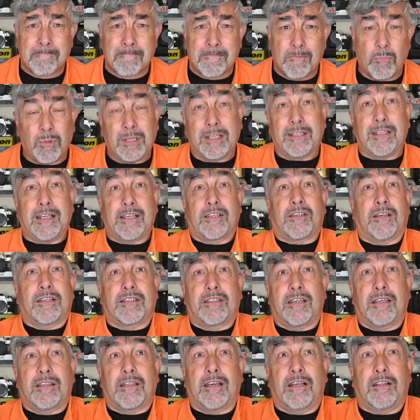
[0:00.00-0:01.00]
Well, unless I
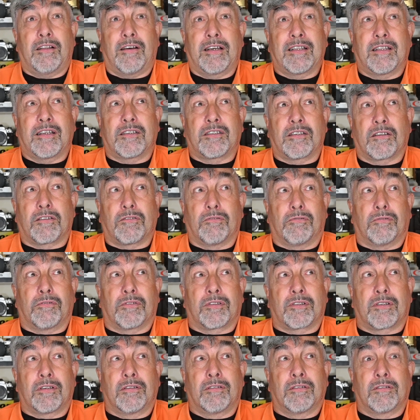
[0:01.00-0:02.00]
sit there like this, of
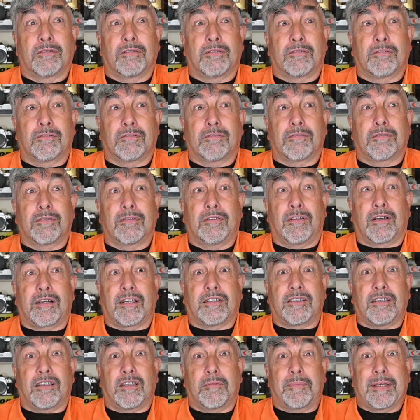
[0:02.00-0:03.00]
course, like
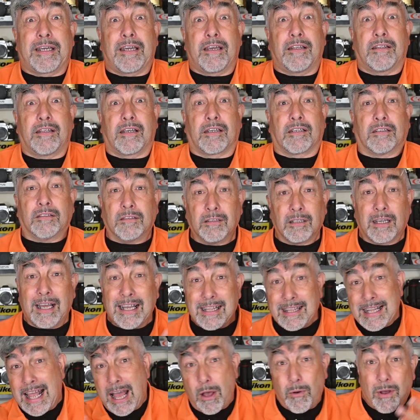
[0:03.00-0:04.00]
I did at the beginning.
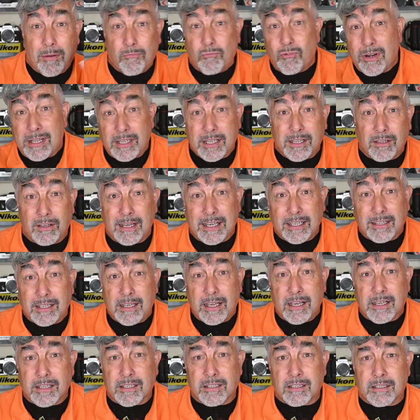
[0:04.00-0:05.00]
And now I'm really like
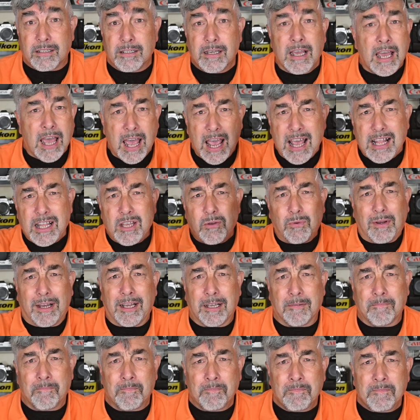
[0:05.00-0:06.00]
this.
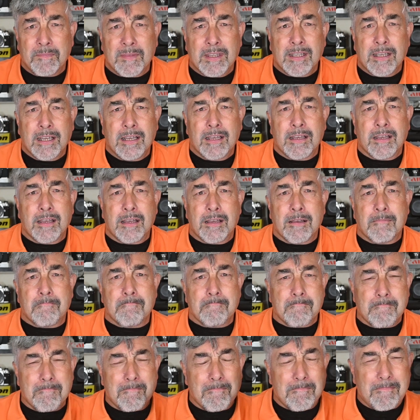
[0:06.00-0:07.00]
Anyway,
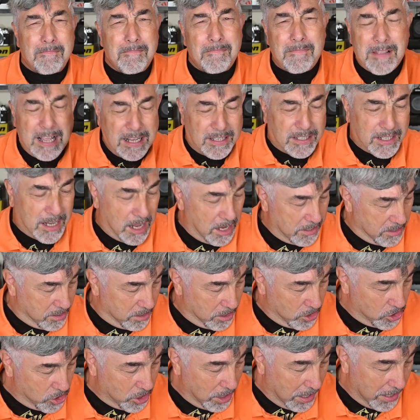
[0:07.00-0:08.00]
let's cut to
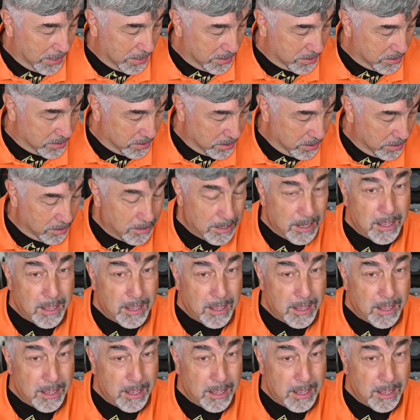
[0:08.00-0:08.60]
the chase.